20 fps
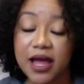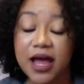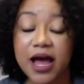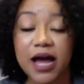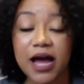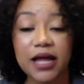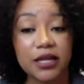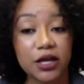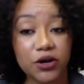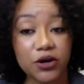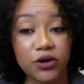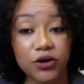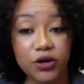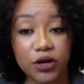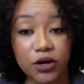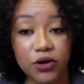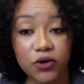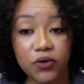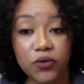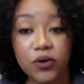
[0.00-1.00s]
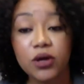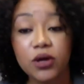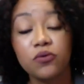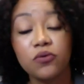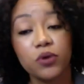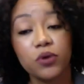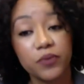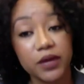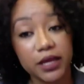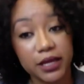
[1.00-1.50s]
I let her know
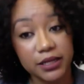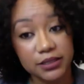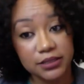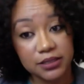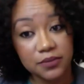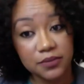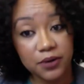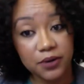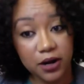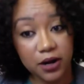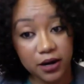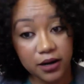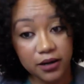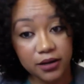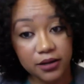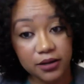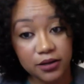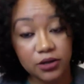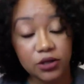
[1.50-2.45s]
when we get to the park,